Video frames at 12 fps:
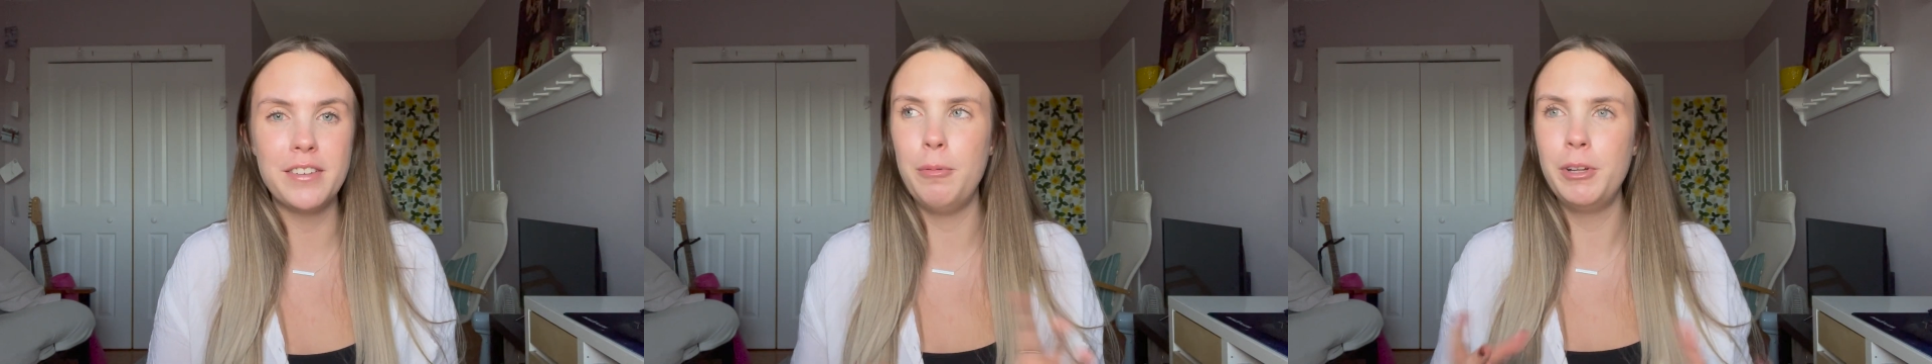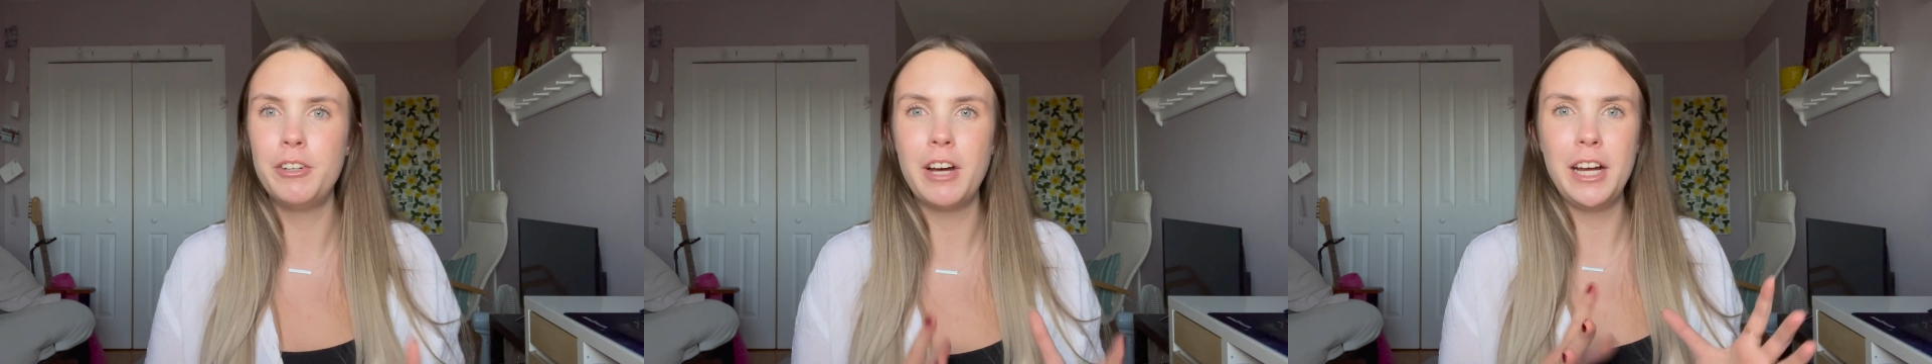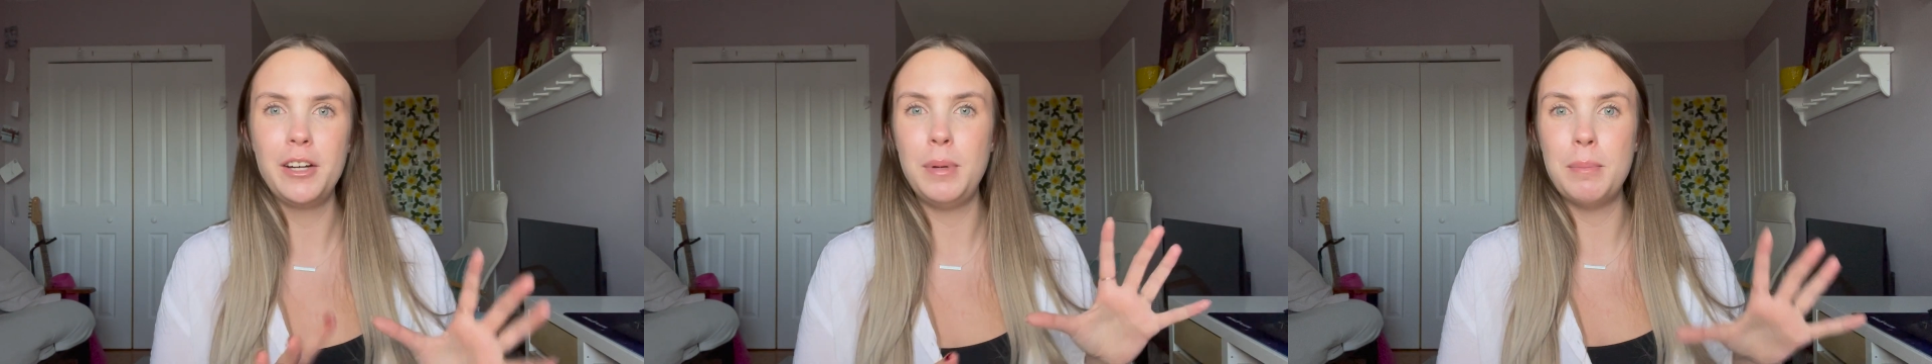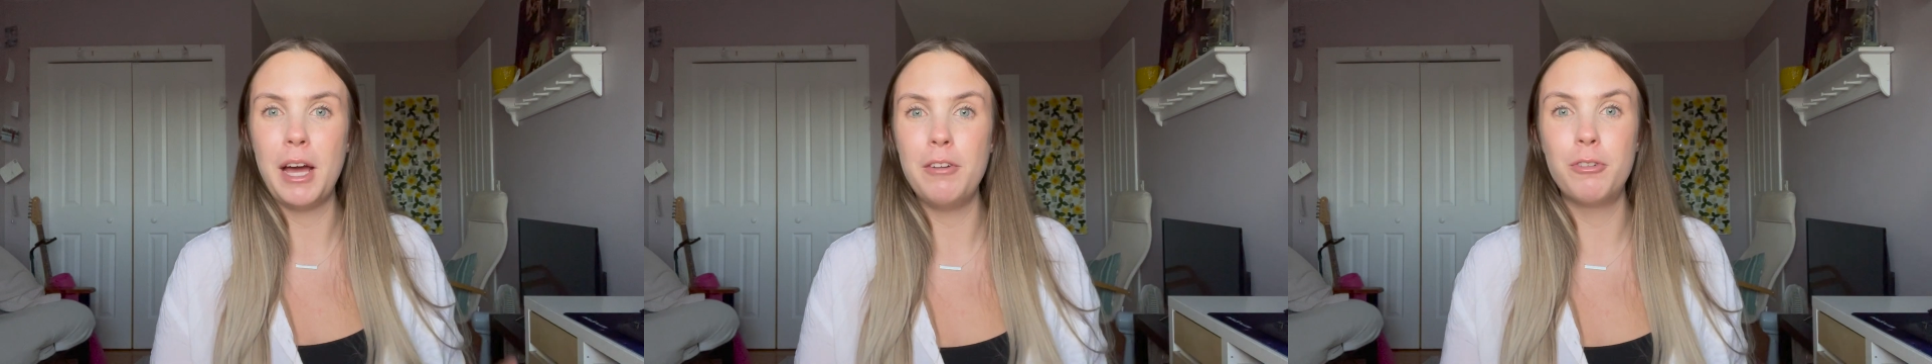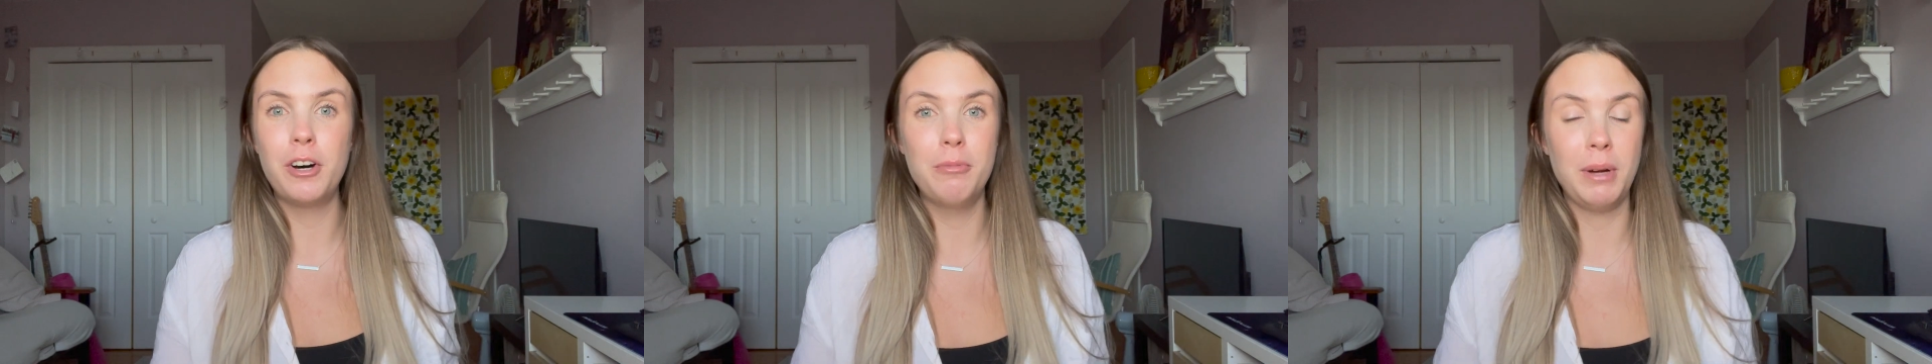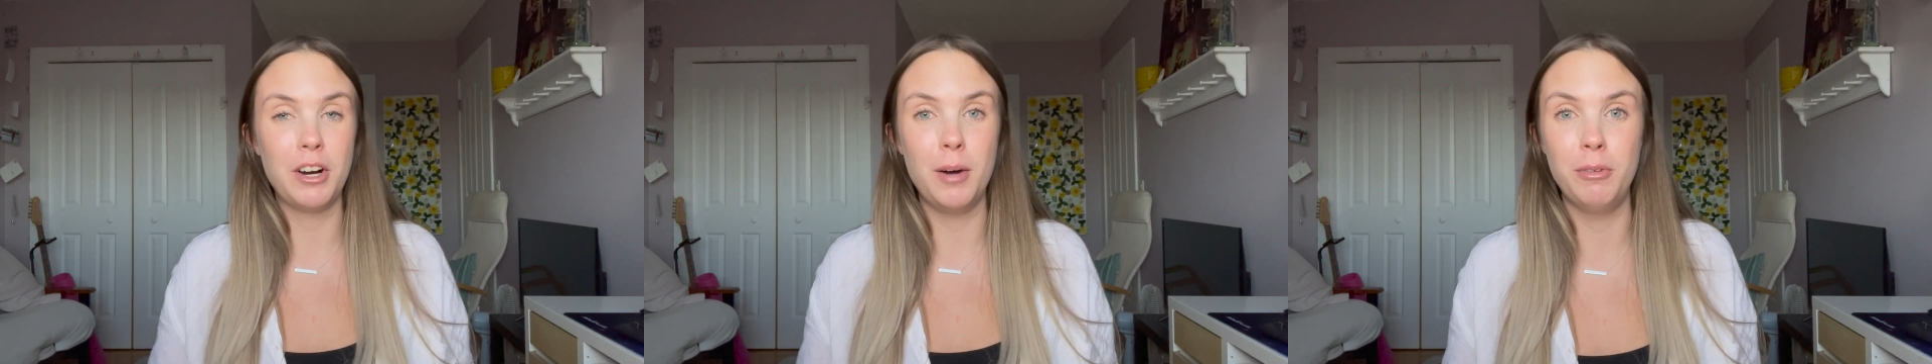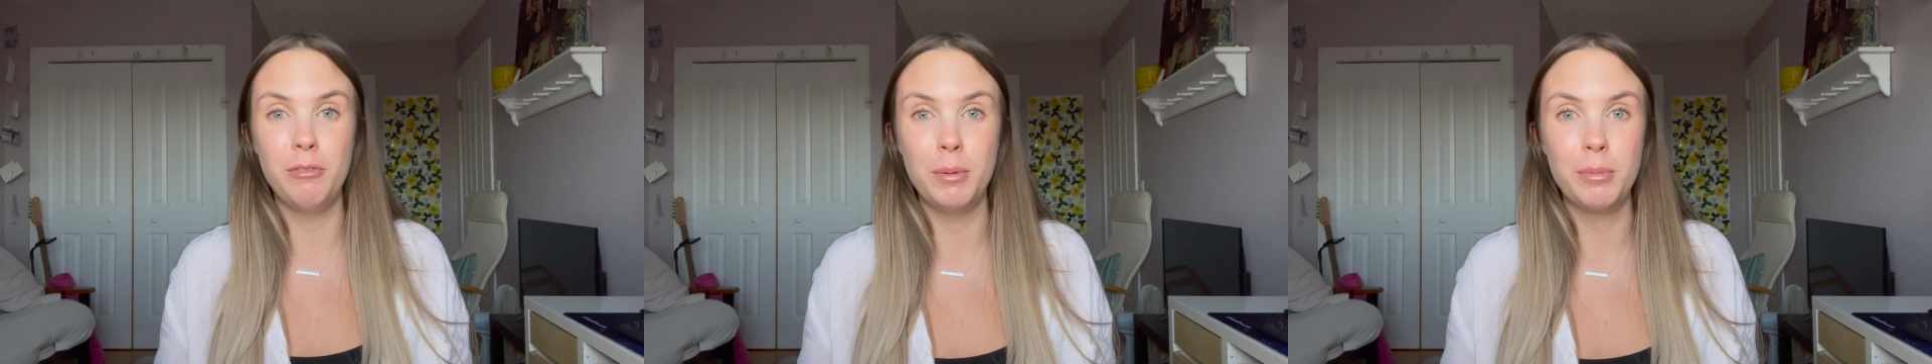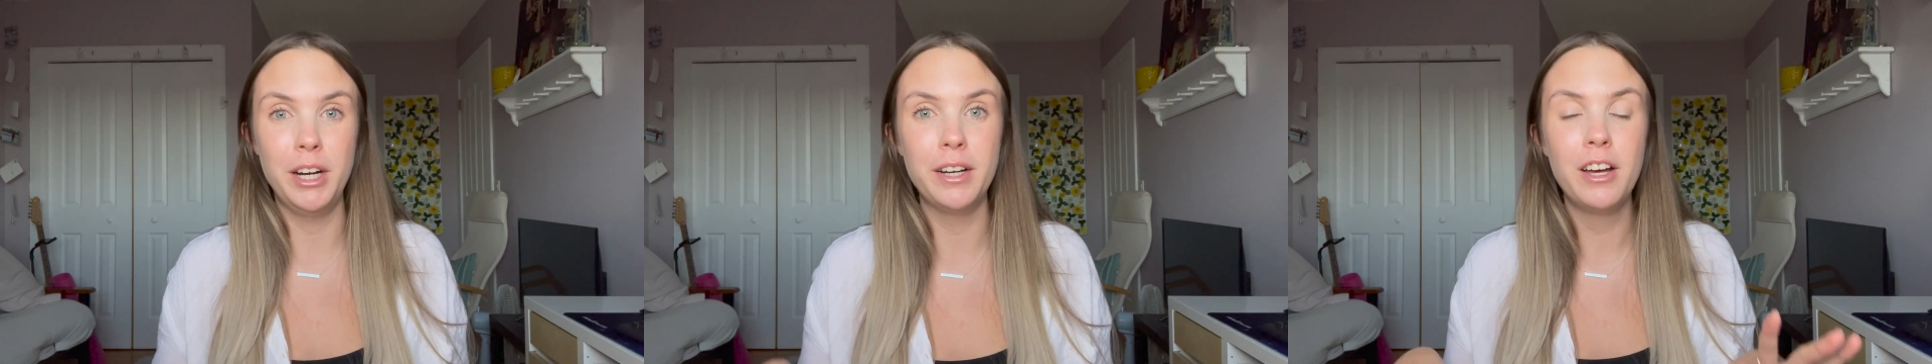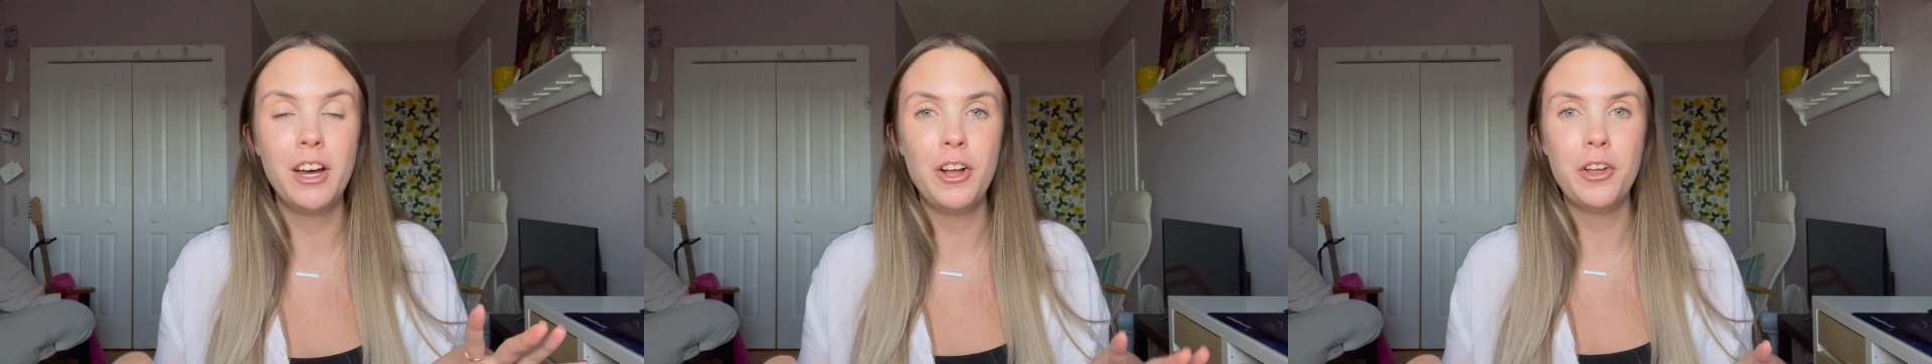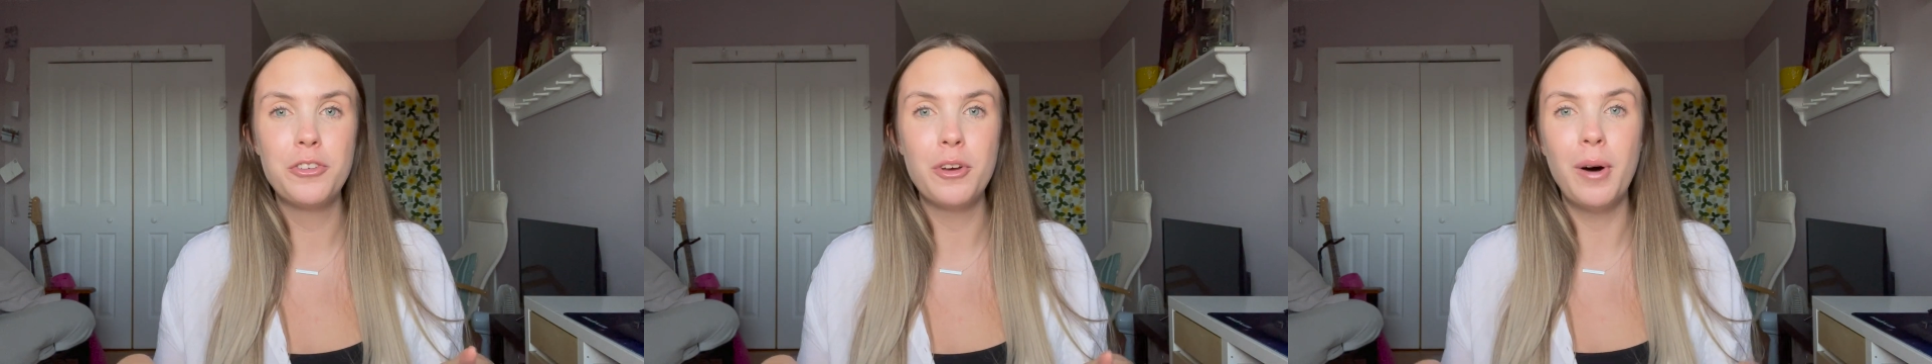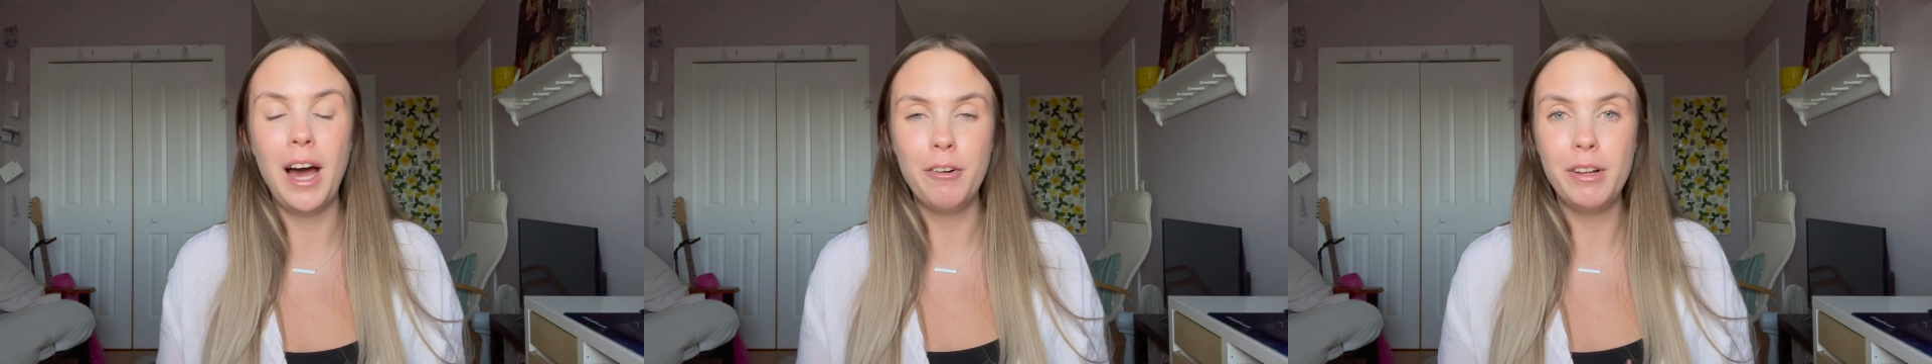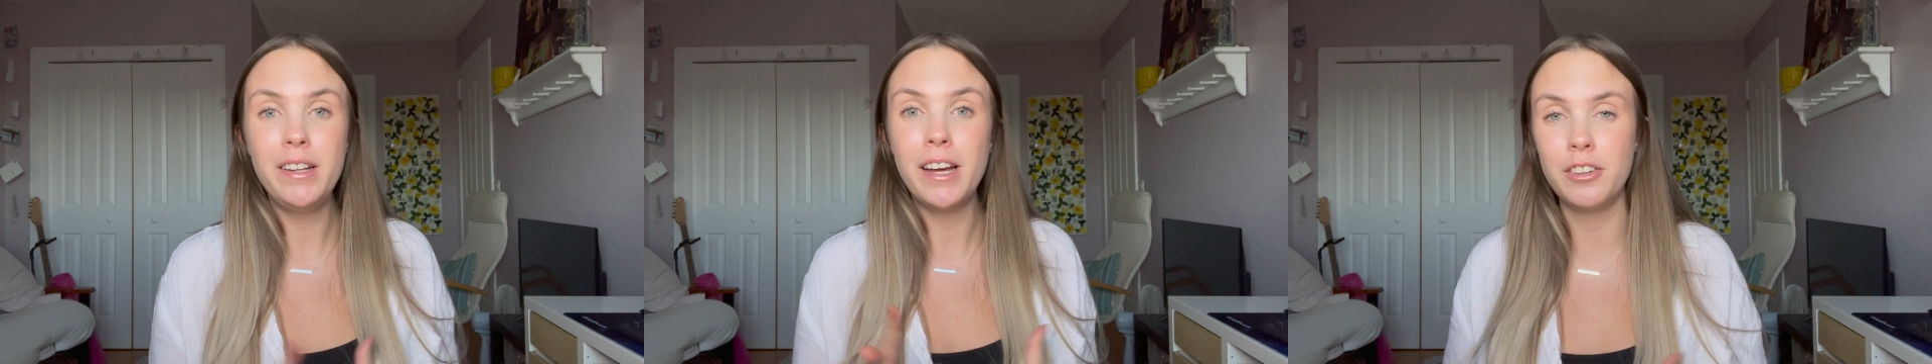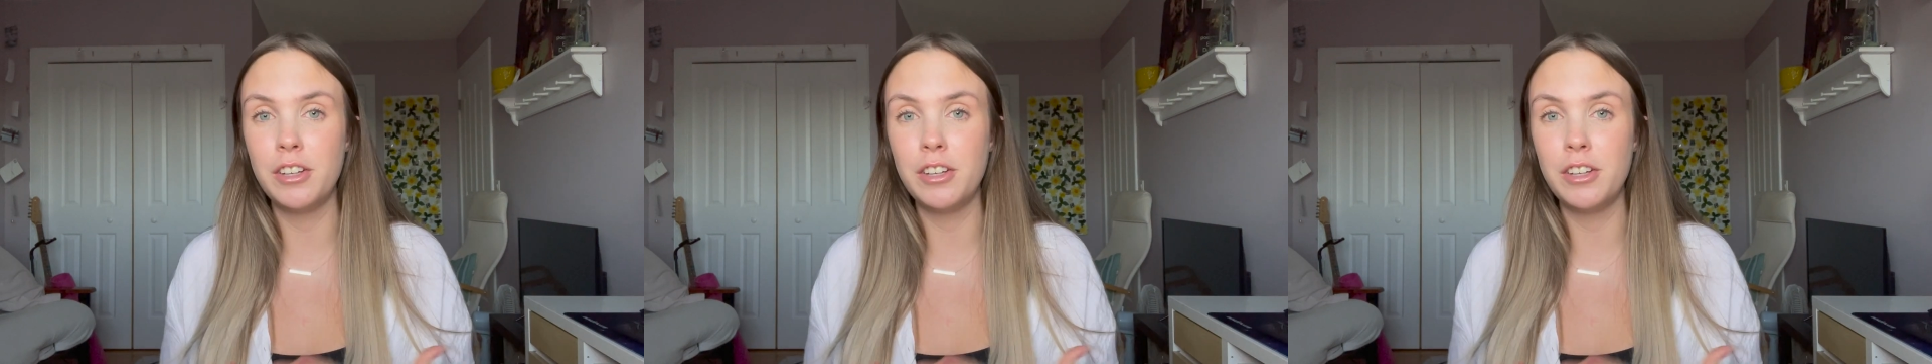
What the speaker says: I'm really trying to be mindful of my carbon footprint. So I really like the